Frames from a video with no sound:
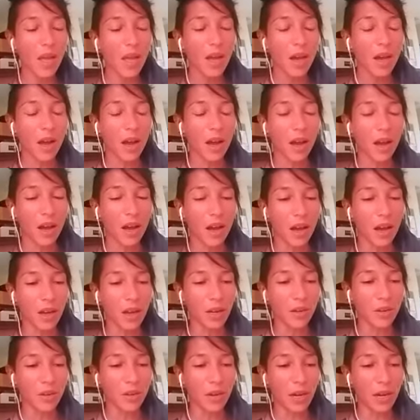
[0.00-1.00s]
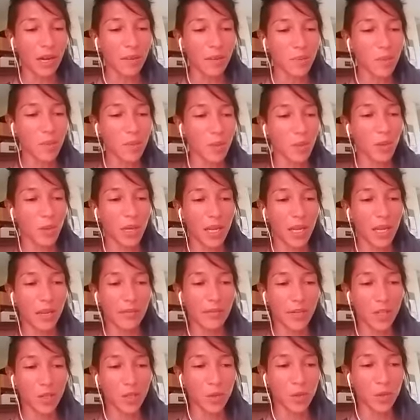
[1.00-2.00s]
you can absolutely give
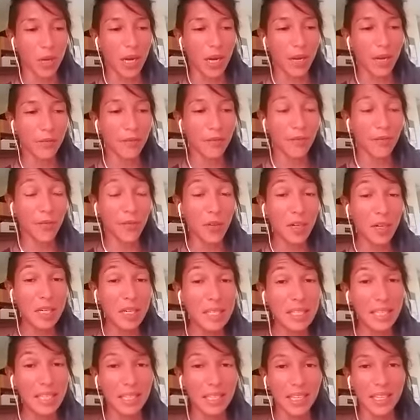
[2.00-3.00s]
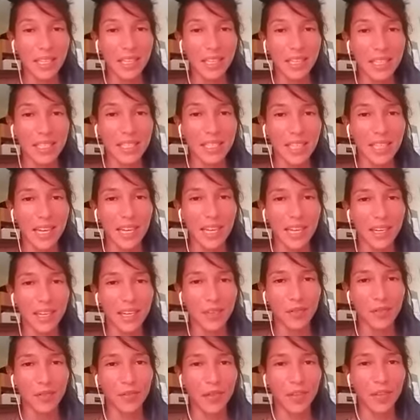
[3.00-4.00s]
it a try first, and then decide
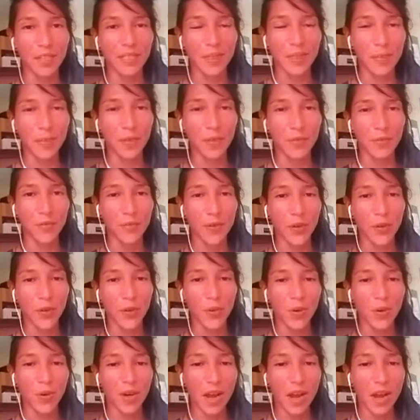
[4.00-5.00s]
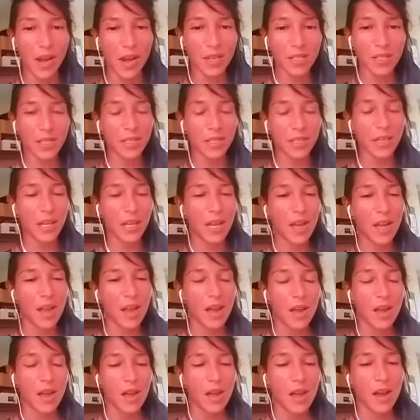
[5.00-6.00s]
if that's something for you or not.
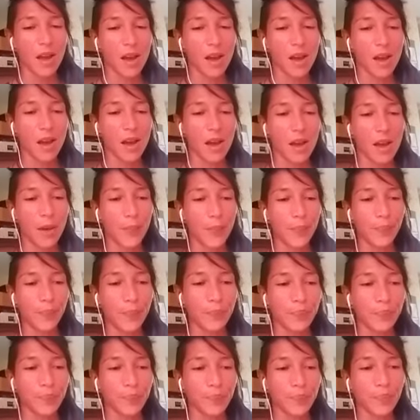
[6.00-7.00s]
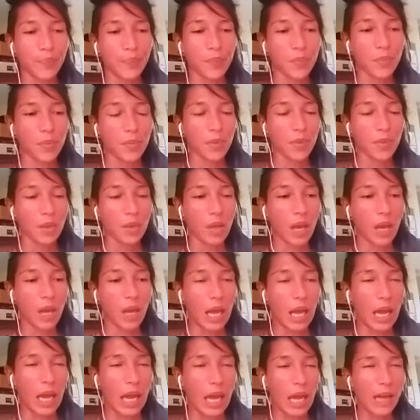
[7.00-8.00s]
I
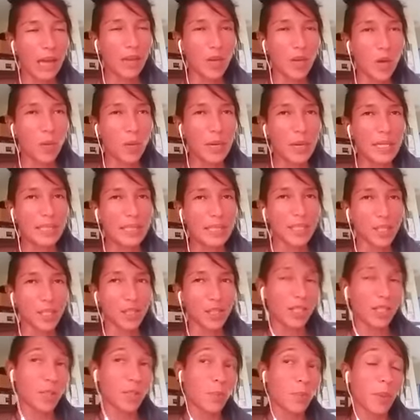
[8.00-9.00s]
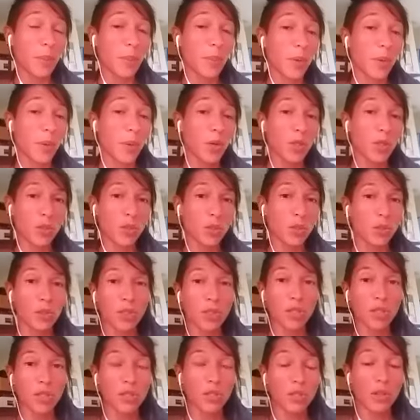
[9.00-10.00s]
always suggest people to
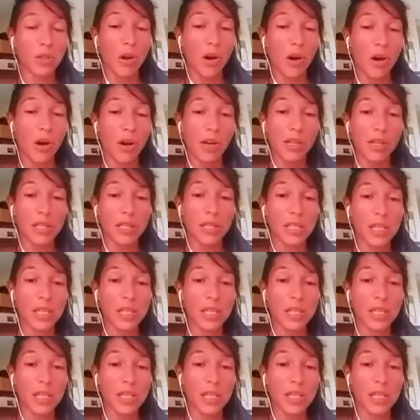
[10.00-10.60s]
start,